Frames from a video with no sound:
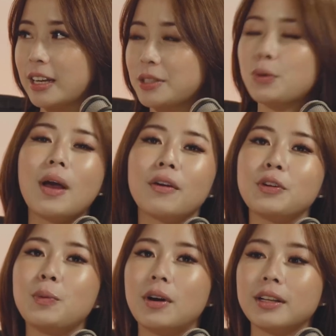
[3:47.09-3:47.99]
so
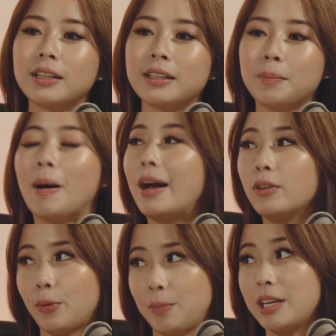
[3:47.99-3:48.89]
everyone piled
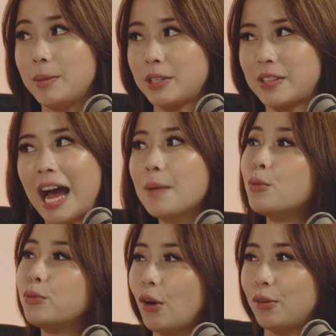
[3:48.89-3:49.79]
on me because I
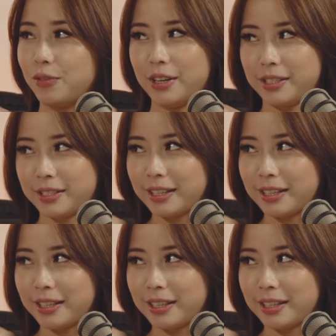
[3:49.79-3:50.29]
moved on first.